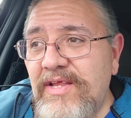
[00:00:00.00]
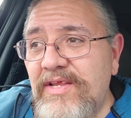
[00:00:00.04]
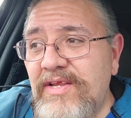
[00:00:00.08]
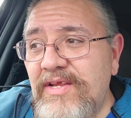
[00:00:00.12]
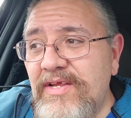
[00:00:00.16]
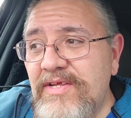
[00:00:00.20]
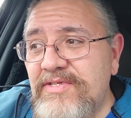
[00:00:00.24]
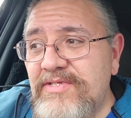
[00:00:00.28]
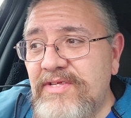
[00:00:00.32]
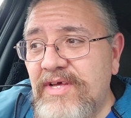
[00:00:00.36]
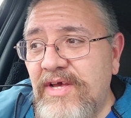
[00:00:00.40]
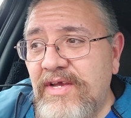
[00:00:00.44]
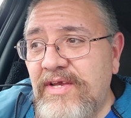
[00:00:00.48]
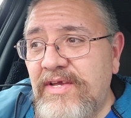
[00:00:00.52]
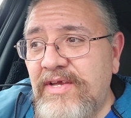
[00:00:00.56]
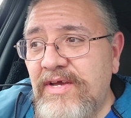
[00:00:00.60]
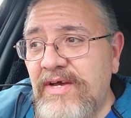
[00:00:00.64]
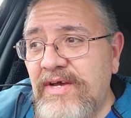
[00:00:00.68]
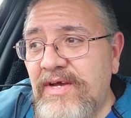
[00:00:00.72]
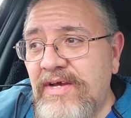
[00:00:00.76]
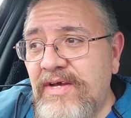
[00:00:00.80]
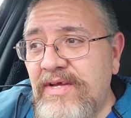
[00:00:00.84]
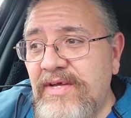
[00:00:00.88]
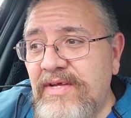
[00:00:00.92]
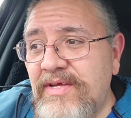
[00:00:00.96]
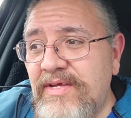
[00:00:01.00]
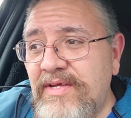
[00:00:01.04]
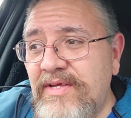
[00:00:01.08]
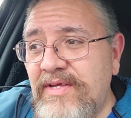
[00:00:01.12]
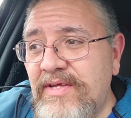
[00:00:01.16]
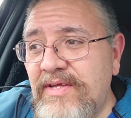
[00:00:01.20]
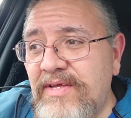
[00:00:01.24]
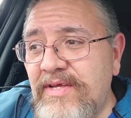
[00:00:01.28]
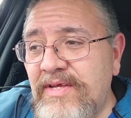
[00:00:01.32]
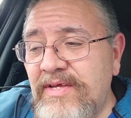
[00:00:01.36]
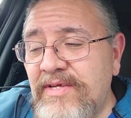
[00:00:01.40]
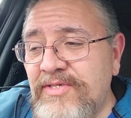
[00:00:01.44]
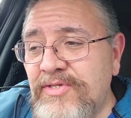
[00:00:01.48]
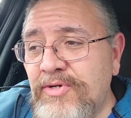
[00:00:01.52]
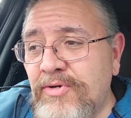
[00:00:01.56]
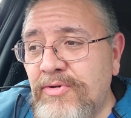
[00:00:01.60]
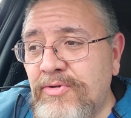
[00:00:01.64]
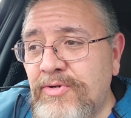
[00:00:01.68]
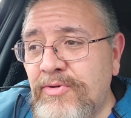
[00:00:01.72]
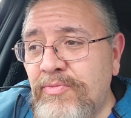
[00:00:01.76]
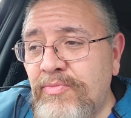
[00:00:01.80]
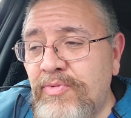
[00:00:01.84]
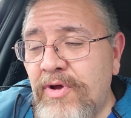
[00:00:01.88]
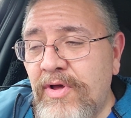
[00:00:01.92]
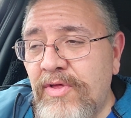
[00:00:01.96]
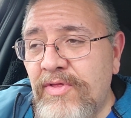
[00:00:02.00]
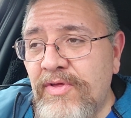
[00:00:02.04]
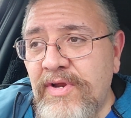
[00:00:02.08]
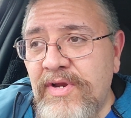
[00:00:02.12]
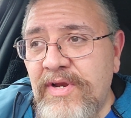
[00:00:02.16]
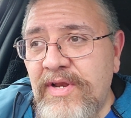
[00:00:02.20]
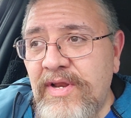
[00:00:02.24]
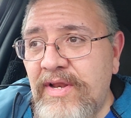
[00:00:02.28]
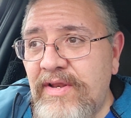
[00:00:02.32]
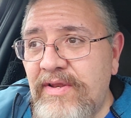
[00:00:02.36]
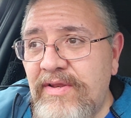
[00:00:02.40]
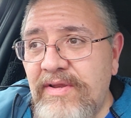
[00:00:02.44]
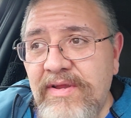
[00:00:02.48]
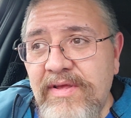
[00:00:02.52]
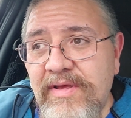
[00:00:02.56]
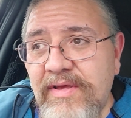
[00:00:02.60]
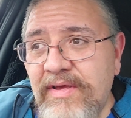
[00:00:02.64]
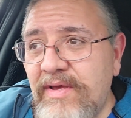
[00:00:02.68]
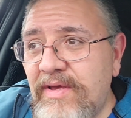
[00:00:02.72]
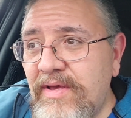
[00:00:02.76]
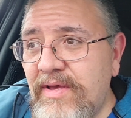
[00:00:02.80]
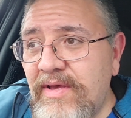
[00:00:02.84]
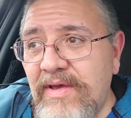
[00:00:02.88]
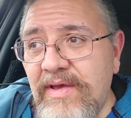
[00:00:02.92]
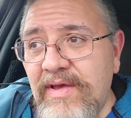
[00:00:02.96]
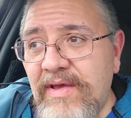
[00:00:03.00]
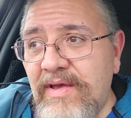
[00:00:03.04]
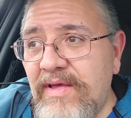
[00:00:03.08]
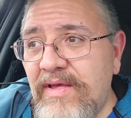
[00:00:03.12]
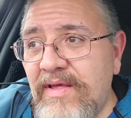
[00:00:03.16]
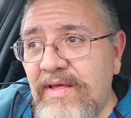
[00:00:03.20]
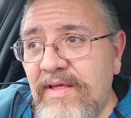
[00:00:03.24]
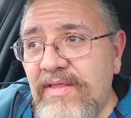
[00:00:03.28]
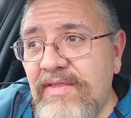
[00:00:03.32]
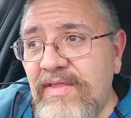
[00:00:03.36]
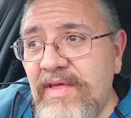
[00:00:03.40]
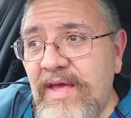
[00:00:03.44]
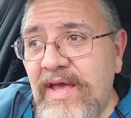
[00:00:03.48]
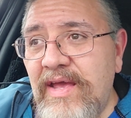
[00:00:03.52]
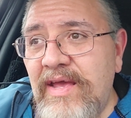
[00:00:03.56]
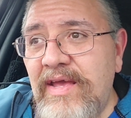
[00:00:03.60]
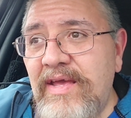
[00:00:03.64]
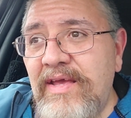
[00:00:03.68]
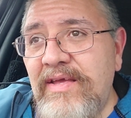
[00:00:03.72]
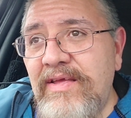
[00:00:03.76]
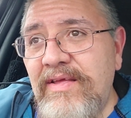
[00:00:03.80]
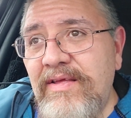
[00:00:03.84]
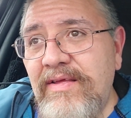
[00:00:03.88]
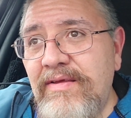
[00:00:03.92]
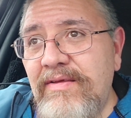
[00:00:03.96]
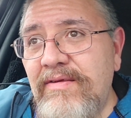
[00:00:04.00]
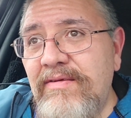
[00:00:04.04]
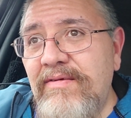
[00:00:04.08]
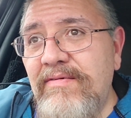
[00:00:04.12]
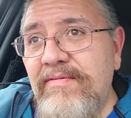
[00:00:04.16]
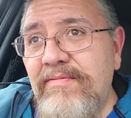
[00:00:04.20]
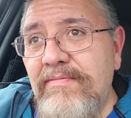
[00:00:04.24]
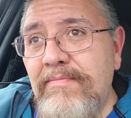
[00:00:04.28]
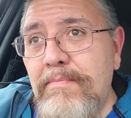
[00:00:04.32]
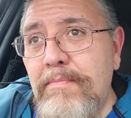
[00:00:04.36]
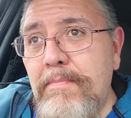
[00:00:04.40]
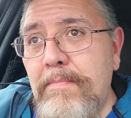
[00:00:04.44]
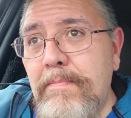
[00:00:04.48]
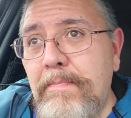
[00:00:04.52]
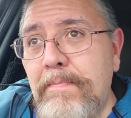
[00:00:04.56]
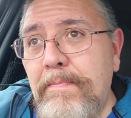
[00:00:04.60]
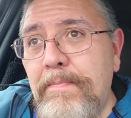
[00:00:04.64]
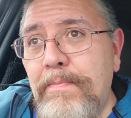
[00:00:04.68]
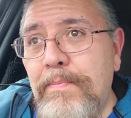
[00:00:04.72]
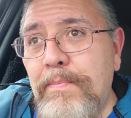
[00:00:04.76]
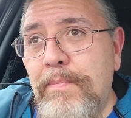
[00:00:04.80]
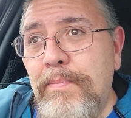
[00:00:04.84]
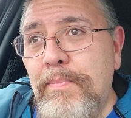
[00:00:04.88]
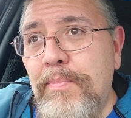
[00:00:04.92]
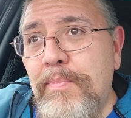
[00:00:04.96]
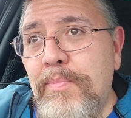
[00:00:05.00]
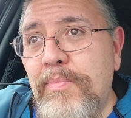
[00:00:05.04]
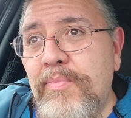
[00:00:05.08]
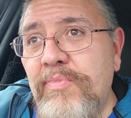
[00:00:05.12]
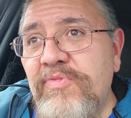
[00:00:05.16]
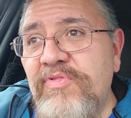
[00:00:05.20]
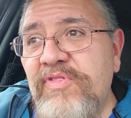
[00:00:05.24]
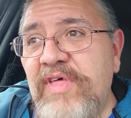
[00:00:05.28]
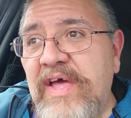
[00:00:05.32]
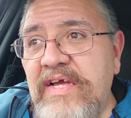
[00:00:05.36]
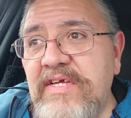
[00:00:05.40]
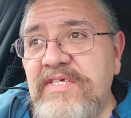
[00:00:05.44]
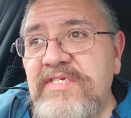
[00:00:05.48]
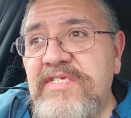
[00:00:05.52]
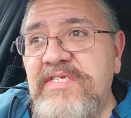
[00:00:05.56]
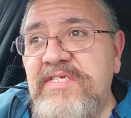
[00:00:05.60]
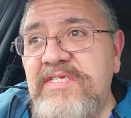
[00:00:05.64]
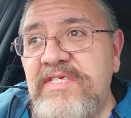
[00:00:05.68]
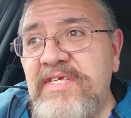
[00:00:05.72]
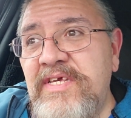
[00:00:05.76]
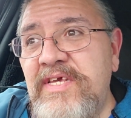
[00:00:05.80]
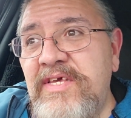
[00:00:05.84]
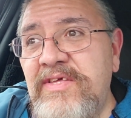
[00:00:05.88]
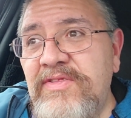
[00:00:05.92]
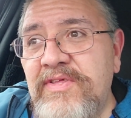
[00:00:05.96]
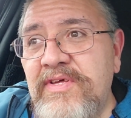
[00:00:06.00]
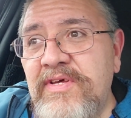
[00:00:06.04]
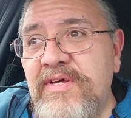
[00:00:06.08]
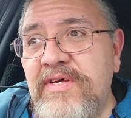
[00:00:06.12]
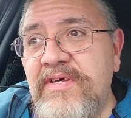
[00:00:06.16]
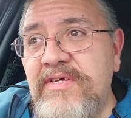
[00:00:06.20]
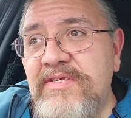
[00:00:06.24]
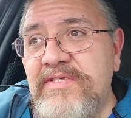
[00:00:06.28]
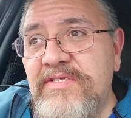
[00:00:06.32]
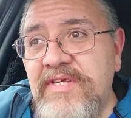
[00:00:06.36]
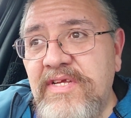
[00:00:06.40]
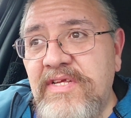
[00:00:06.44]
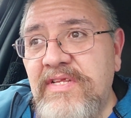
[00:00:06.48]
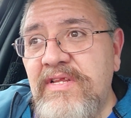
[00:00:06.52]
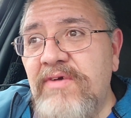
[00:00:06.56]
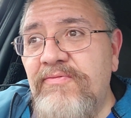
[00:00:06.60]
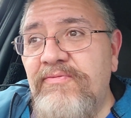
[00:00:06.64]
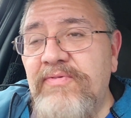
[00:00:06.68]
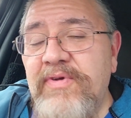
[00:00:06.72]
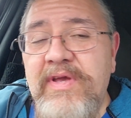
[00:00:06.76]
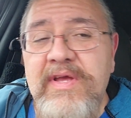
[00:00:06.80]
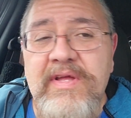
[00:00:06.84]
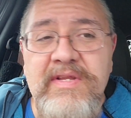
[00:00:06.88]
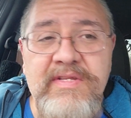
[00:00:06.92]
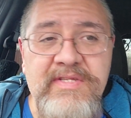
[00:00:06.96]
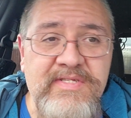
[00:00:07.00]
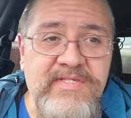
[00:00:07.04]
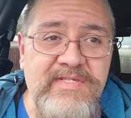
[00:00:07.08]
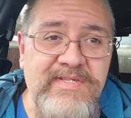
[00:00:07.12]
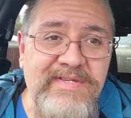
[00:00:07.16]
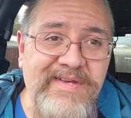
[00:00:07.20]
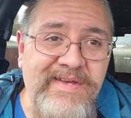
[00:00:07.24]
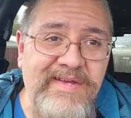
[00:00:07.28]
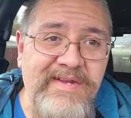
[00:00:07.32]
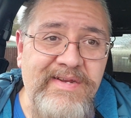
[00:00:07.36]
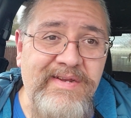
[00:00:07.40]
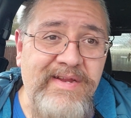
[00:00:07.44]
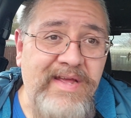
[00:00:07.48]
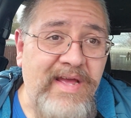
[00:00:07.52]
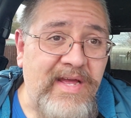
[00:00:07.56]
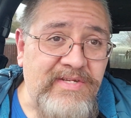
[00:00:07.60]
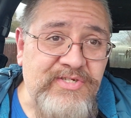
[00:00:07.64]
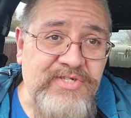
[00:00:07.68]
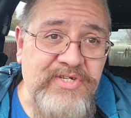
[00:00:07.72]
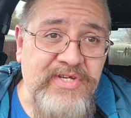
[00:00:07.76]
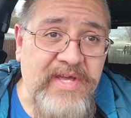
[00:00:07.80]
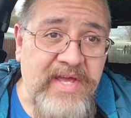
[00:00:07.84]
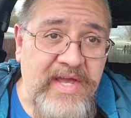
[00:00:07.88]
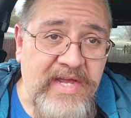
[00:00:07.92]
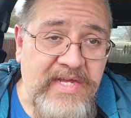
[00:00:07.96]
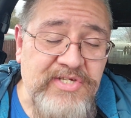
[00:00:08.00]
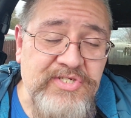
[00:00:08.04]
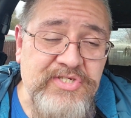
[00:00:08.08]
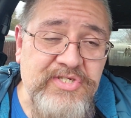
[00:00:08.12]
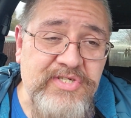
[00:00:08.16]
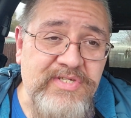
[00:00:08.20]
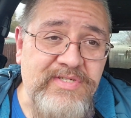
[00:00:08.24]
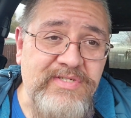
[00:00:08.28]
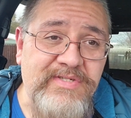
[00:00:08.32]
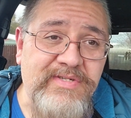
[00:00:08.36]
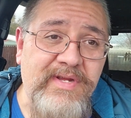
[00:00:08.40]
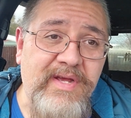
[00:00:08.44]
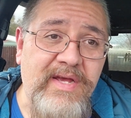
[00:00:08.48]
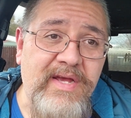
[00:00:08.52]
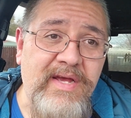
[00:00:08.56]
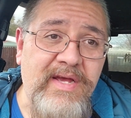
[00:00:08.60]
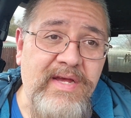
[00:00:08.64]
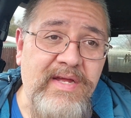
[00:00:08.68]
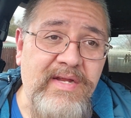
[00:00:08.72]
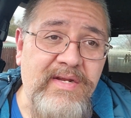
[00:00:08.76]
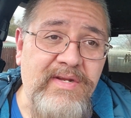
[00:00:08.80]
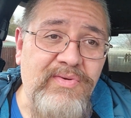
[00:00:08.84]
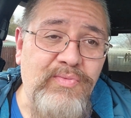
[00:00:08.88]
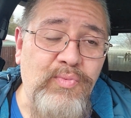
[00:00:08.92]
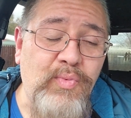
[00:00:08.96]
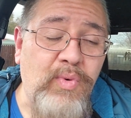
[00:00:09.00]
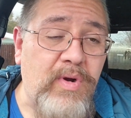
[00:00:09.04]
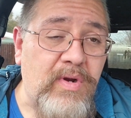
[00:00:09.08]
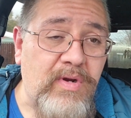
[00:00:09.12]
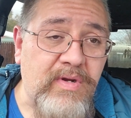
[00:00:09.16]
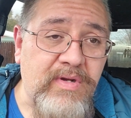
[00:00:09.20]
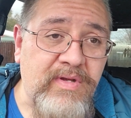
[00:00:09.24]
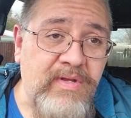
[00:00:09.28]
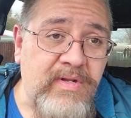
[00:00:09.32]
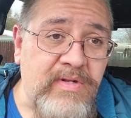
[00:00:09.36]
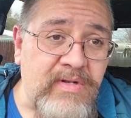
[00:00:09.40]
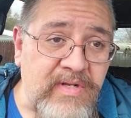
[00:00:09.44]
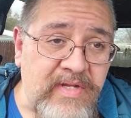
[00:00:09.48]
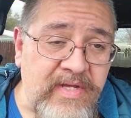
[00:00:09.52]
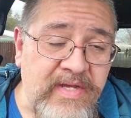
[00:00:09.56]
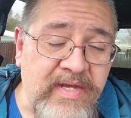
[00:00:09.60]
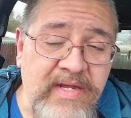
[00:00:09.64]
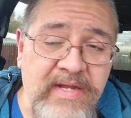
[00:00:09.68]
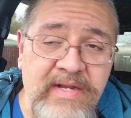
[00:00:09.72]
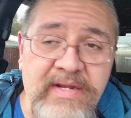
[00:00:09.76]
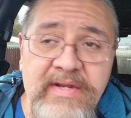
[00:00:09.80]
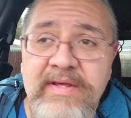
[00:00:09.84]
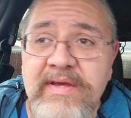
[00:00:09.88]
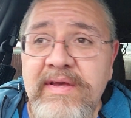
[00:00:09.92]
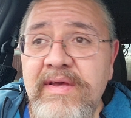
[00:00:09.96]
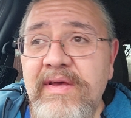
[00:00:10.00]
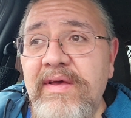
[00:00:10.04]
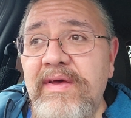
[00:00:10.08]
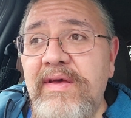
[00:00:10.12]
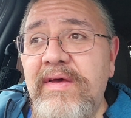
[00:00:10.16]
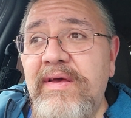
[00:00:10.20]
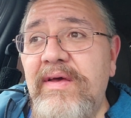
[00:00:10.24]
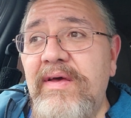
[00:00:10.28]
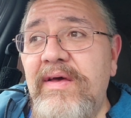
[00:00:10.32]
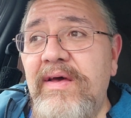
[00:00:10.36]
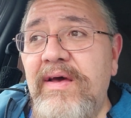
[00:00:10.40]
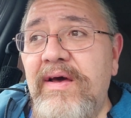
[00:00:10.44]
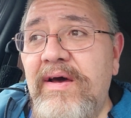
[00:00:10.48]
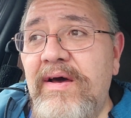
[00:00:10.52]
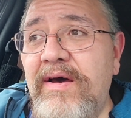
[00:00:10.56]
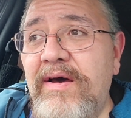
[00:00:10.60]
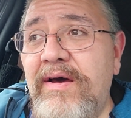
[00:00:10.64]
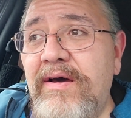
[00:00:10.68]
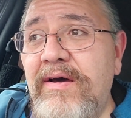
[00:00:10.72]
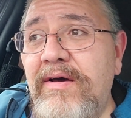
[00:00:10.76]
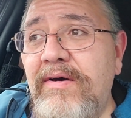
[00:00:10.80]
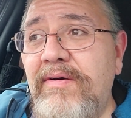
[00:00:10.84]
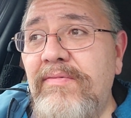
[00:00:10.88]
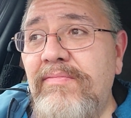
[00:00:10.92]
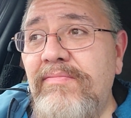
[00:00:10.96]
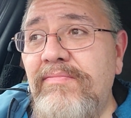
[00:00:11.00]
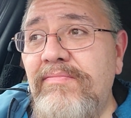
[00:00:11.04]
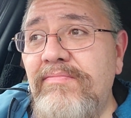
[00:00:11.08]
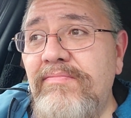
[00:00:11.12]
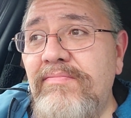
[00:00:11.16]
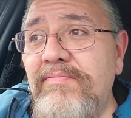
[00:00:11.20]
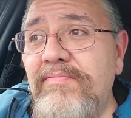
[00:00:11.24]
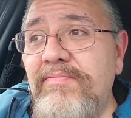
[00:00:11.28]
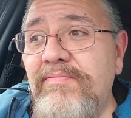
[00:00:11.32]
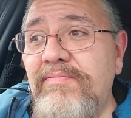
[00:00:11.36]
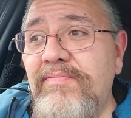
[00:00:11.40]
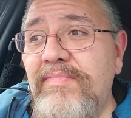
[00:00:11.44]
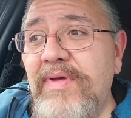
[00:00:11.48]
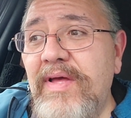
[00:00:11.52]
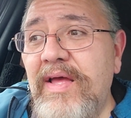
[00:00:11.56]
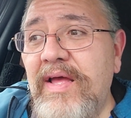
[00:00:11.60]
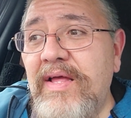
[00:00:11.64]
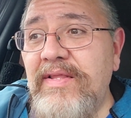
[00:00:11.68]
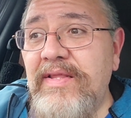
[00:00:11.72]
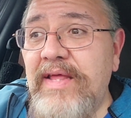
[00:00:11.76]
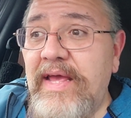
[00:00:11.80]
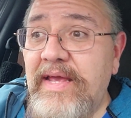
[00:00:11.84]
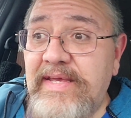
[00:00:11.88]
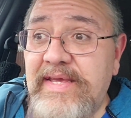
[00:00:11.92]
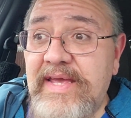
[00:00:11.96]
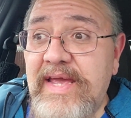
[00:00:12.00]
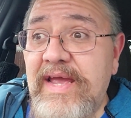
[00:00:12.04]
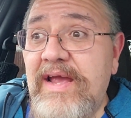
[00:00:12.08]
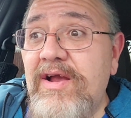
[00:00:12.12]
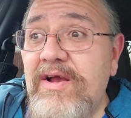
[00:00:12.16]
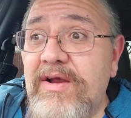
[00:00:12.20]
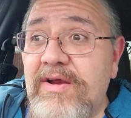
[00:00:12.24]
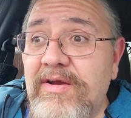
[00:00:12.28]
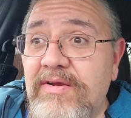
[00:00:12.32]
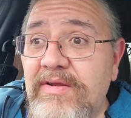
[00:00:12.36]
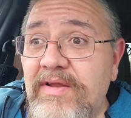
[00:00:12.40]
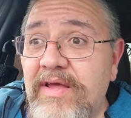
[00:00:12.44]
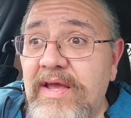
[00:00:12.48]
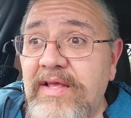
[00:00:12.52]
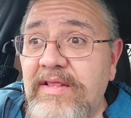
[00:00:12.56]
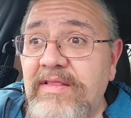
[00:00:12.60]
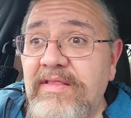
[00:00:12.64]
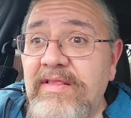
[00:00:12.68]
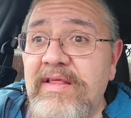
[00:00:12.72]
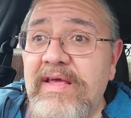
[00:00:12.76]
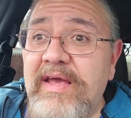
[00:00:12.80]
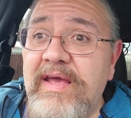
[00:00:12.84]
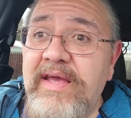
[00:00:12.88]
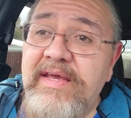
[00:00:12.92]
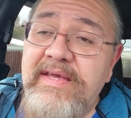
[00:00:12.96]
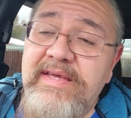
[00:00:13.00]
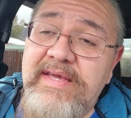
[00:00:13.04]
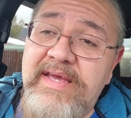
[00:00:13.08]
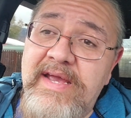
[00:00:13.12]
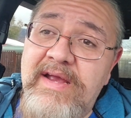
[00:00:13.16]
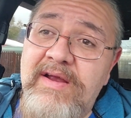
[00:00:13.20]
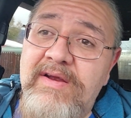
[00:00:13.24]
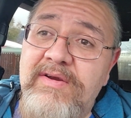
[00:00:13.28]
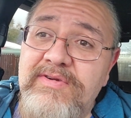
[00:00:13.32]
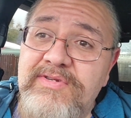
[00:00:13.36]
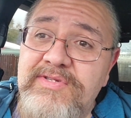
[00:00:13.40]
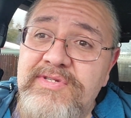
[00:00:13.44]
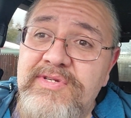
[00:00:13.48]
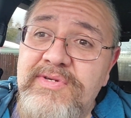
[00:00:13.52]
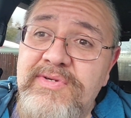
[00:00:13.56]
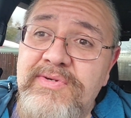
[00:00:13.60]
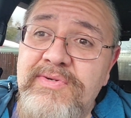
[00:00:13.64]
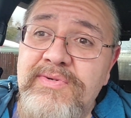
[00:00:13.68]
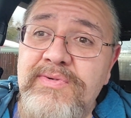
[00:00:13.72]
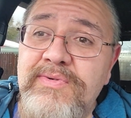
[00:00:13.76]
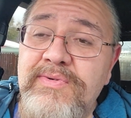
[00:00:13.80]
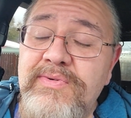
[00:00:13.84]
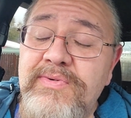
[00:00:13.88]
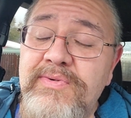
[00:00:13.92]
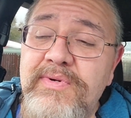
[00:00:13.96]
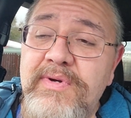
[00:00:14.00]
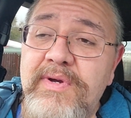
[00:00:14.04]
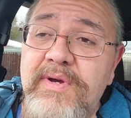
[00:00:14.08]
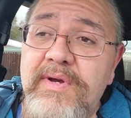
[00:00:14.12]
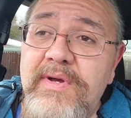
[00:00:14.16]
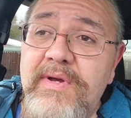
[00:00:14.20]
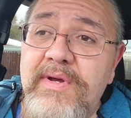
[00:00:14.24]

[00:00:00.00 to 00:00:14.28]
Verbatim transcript: it's like uh, his older brother, they they see the significance in education and where it could lead, um, and they care. Like they care to